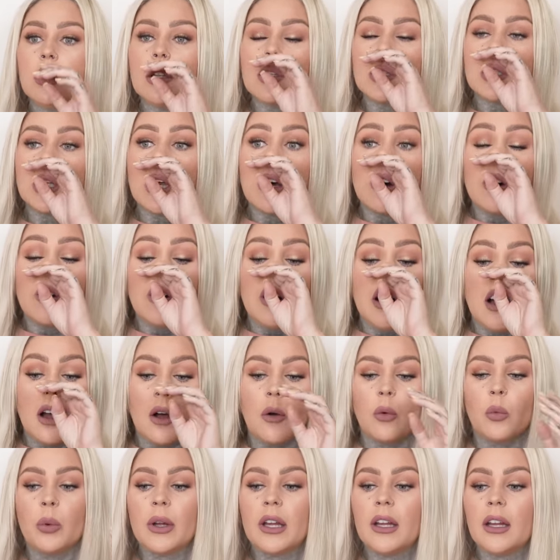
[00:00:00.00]
So
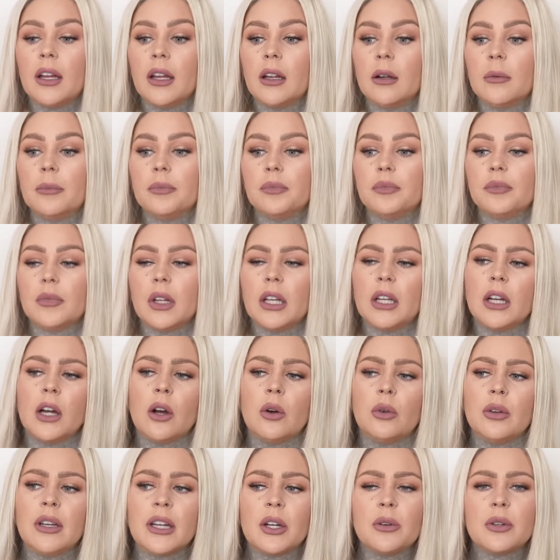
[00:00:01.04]
we you
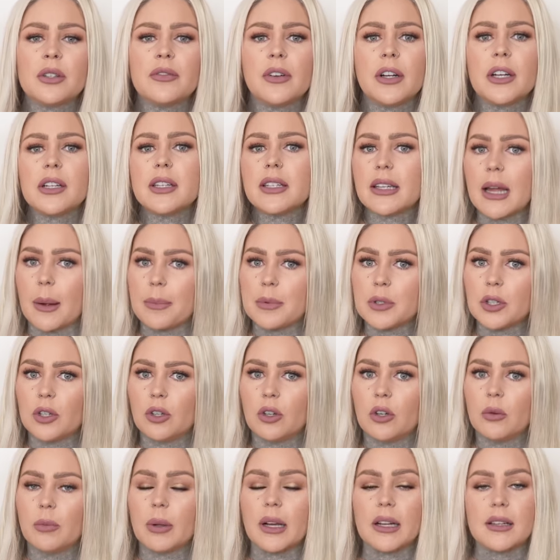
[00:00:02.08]
know, Nick was very
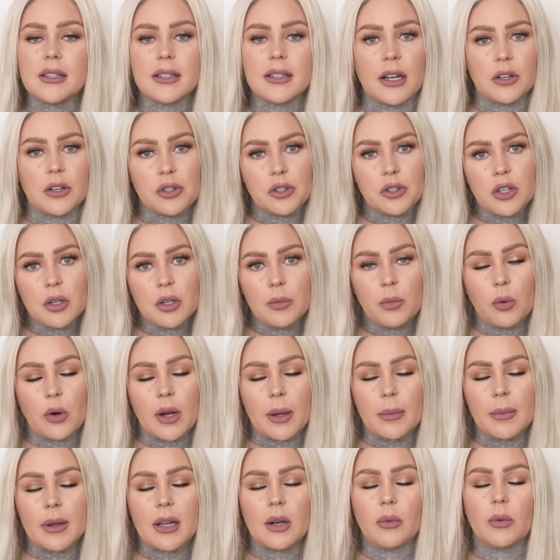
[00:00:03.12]
skeptical, but I scheduled an
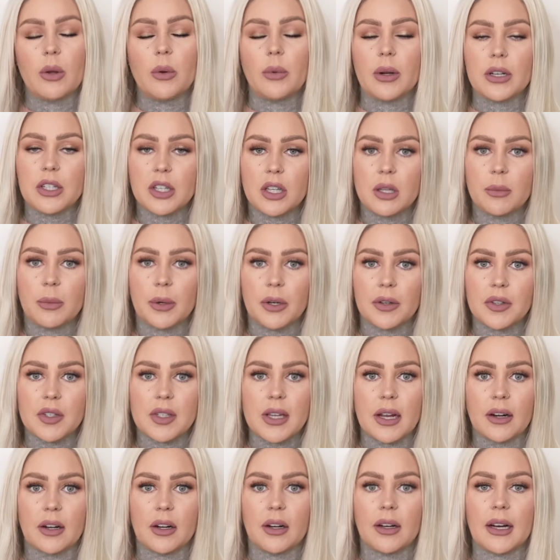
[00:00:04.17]
appointment. We went to the birth
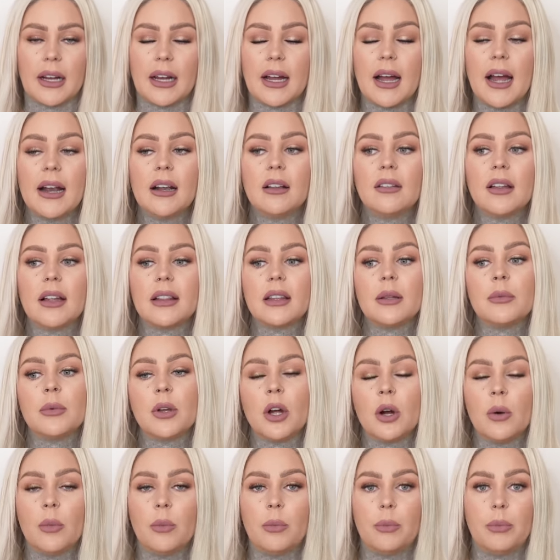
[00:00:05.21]
center and I kind of let them
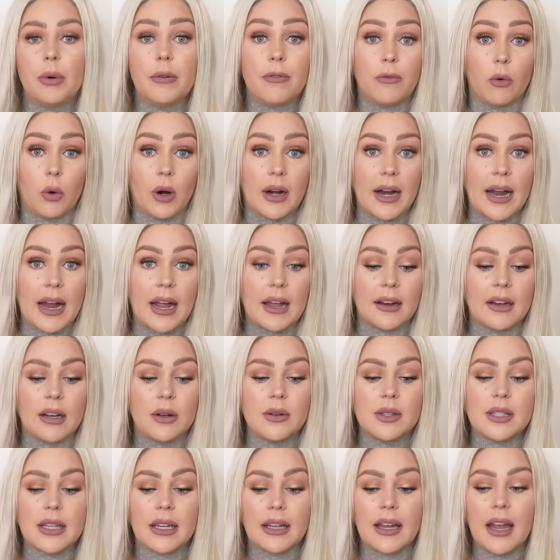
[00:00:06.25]
know beforehand. I
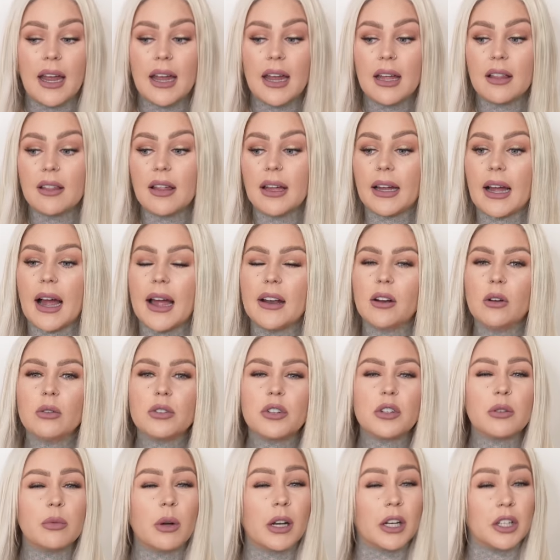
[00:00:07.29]
was like, hey, like, I don't
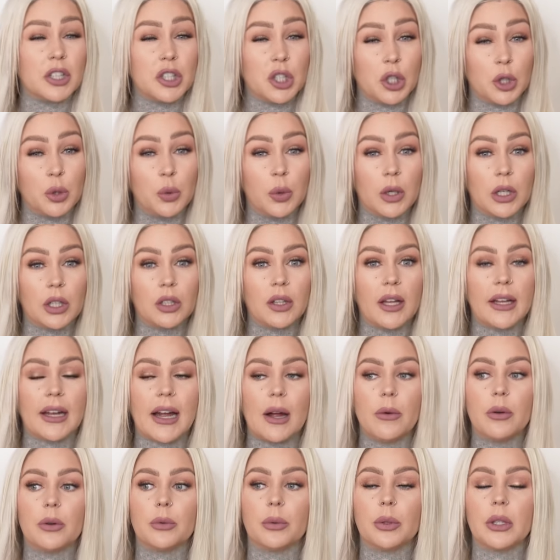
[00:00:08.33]
just want a tour. Like,
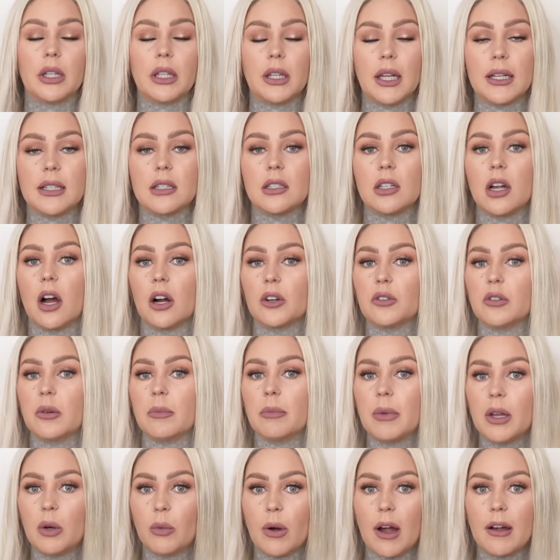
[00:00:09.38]
I would really like to talk to a
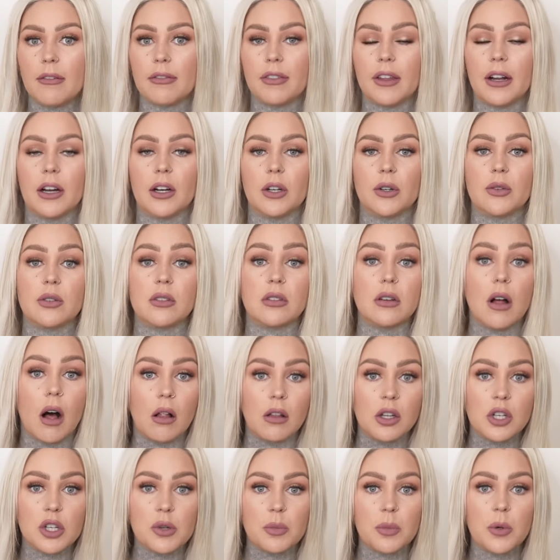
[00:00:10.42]
midwife there who's
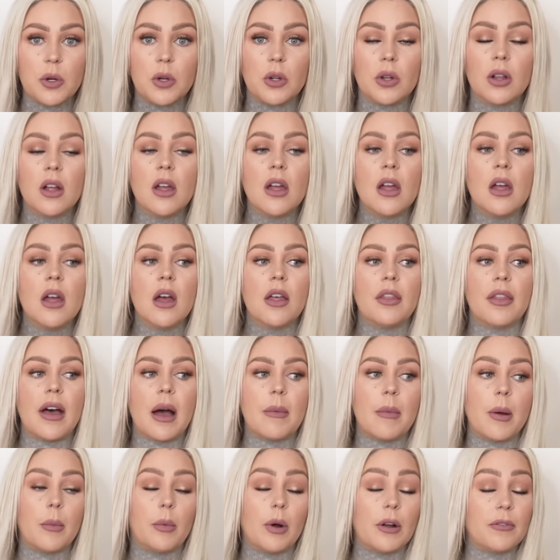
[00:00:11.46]
knowledgeable,
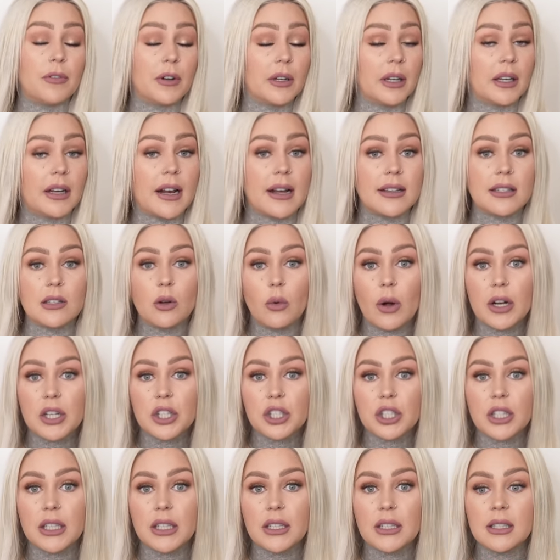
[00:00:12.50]
that my boyfriend can ask
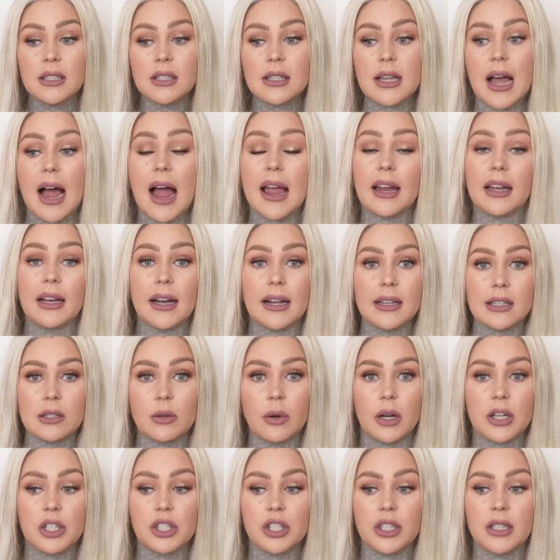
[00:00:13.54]
questions, I can ask
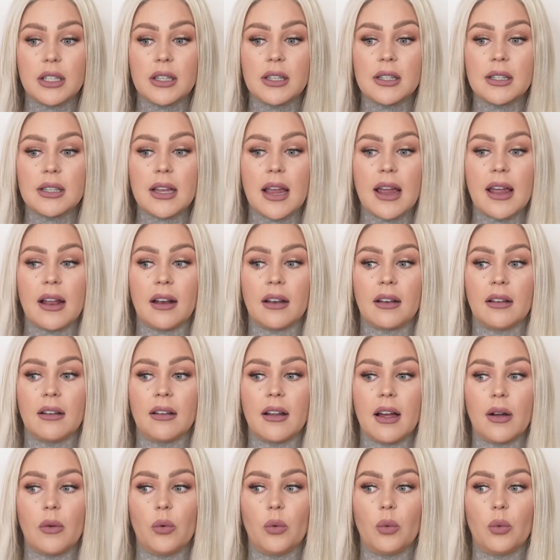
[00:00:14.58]
questions, and
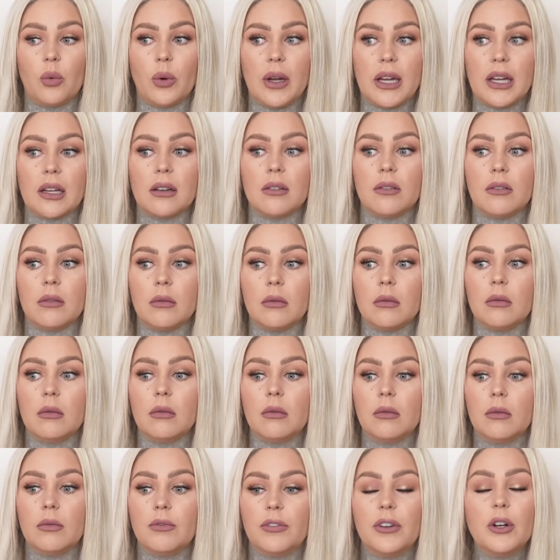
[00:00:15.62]
we can
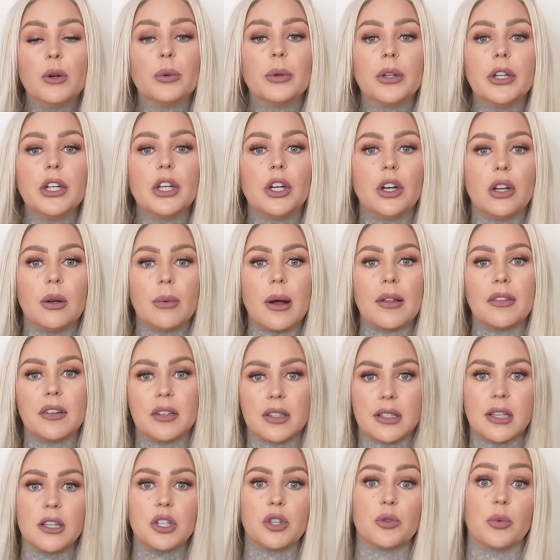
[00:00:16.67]
feel really good about the
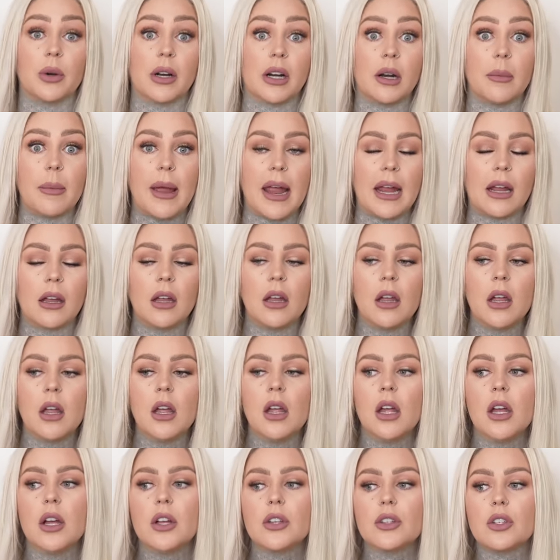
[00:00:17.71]
decision we're going to make.
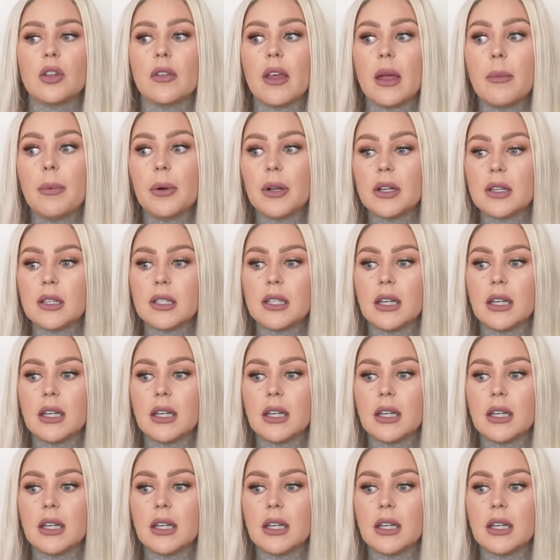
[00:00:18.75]
So they put us